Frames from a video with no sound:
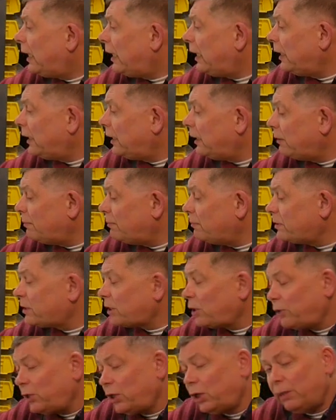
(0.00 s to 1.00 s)

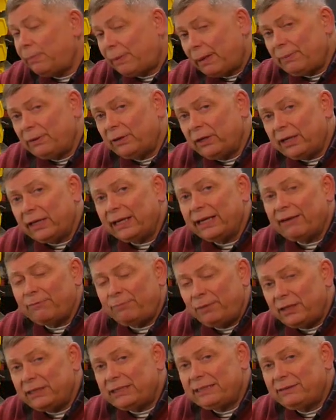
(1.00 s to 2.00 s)
So the only people that can give
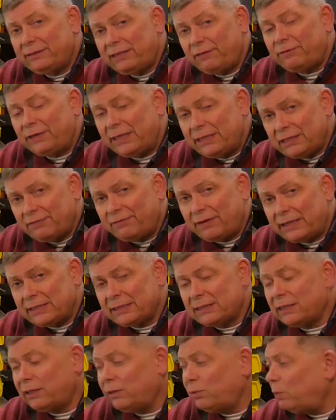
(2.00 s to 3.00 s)
me a definitive
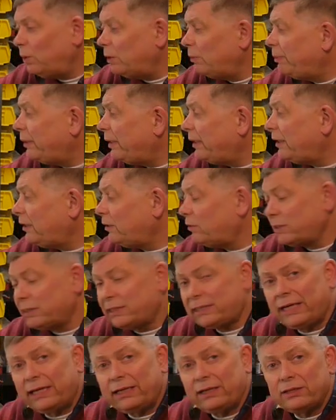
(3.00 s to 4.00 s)
answer will be the
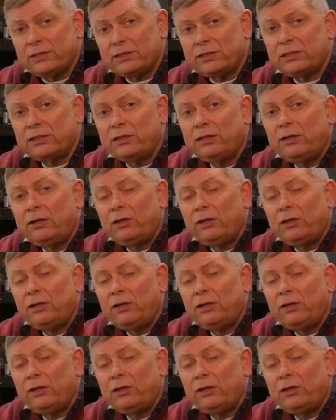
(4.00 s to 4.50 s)
undertakers